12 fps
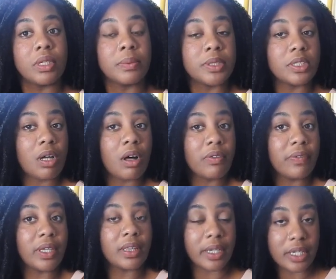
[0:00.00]
am
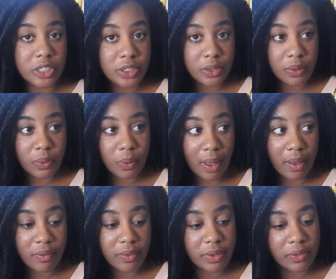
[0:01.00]
solving the issue
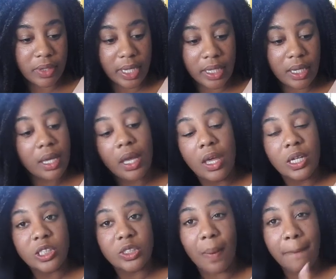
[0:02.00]
of the flaking.
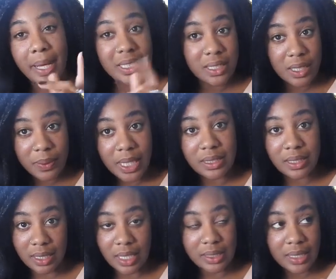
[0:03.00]
So basically what I
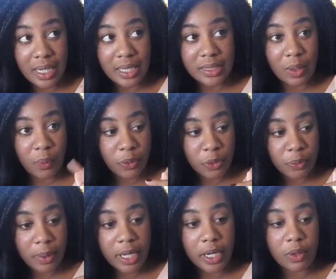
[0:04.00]
did last night is I went through
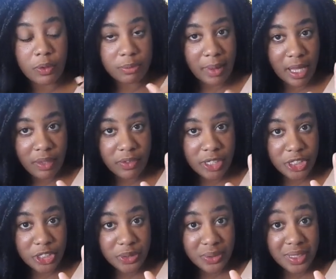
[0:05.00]
my hair with my aloe
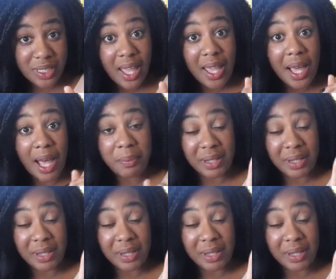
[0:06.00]
vera juice. I